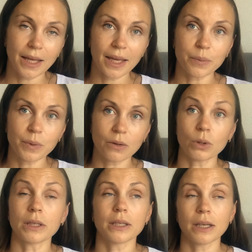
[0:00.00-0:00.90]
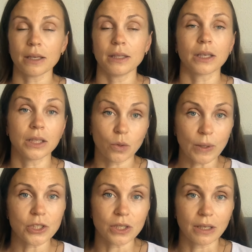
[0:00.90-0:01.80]
in a
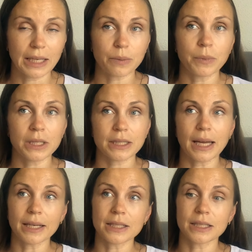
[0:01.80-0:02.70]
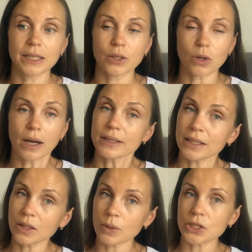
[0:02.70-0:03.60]
question, it means that you're
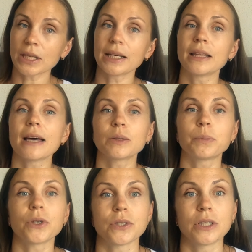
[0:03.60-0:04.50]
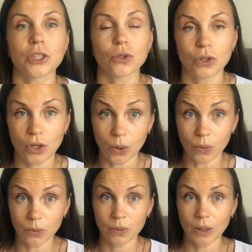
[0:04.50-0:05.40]
asking a question and another person should
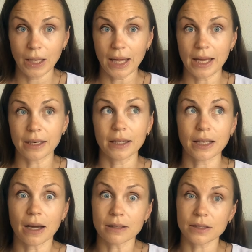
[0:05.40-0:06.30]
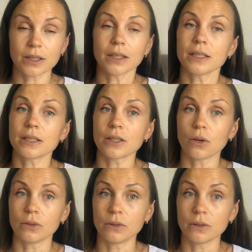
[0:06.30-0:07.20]
know, and the answer is
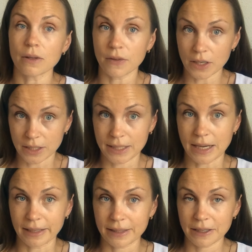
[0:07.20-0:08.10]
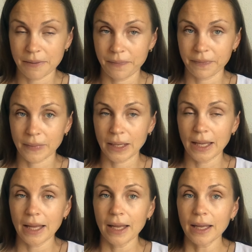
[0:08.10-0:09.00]
on their side.
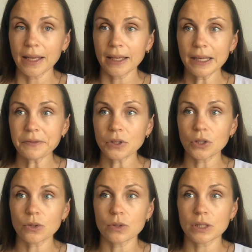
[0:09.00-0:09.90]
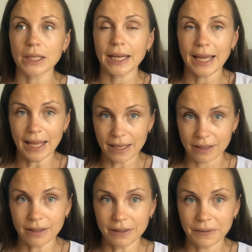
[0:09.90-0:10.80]
If you use
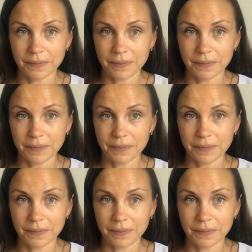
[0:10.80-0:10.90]
can,